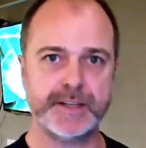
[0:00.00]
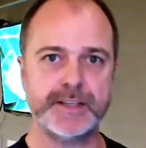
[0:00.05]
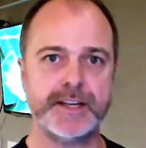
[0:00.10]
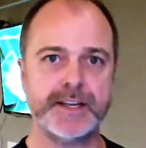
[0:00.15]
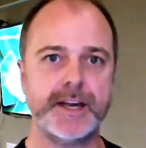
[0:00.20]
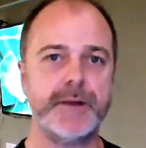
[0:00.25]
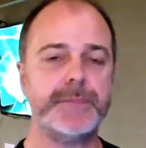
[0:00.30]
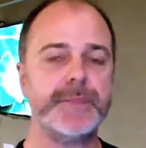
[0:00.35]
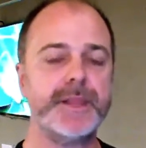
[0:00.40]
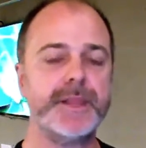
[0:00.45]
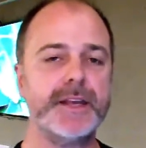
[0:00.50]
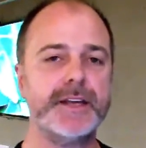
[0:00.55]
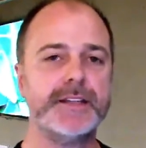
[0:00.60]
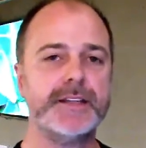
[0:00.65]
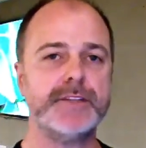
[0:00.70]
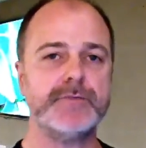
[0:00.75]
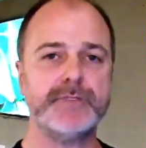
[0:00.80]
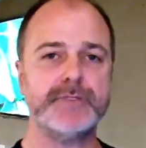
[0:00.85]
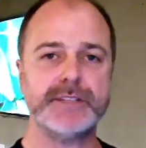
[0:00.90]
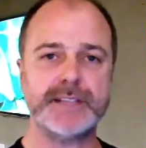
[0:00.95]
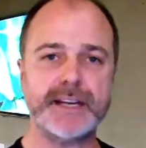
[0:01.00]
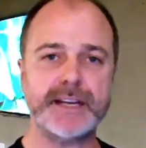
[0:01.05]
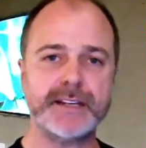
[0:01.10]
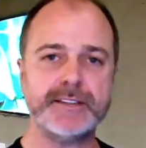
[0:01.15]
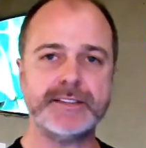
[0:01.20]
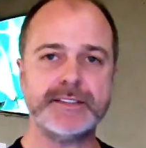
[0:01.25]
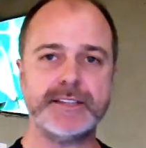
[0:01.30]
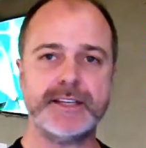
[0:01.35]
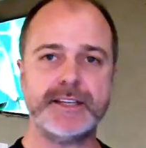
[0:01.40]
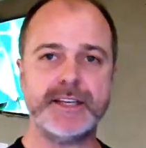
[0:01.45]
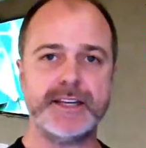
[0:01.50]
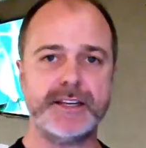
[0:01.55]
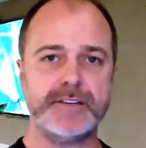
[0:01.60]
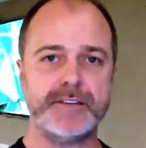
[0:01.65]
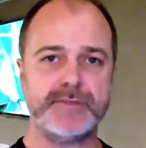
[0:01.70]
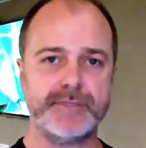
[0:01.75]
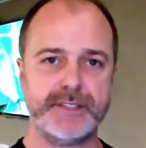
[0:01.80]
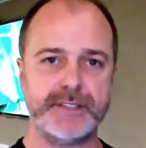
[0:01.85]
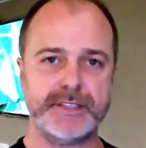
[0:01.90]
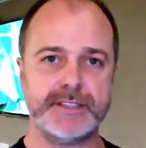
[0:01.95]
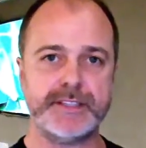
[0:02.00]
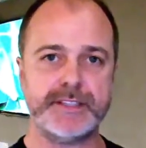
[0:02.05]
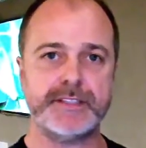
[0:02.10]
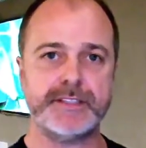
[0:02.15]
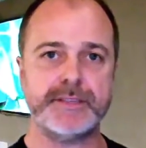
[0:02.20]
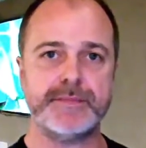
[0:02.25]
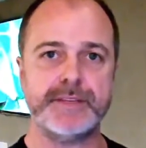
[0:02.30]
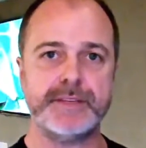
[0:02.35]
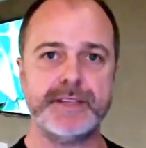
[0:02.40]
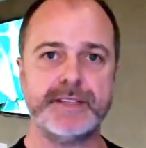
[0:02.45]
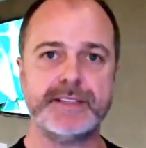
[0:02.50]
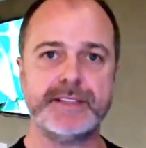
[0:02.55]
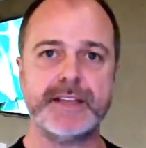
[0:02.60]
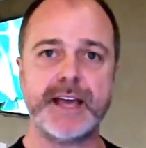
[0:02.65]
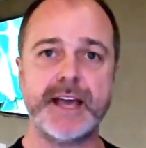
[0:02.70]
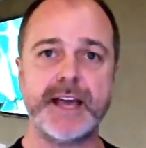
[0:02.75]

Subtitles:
Now, the redundancy here with this system is,